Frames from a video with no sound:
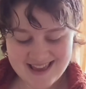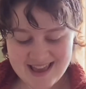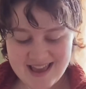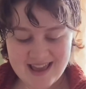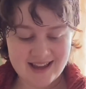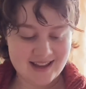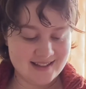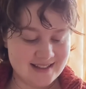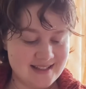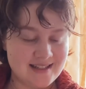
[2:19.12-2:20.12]

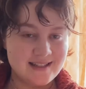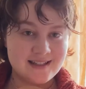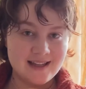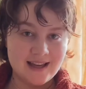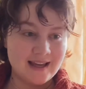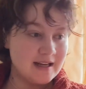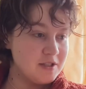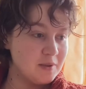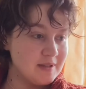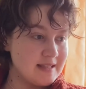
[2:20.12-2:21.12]
And I gotta
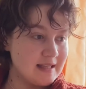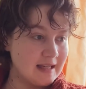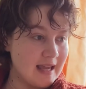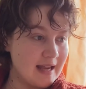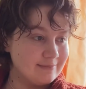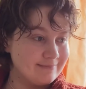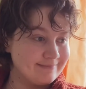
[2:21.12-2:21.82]
tune this thing again.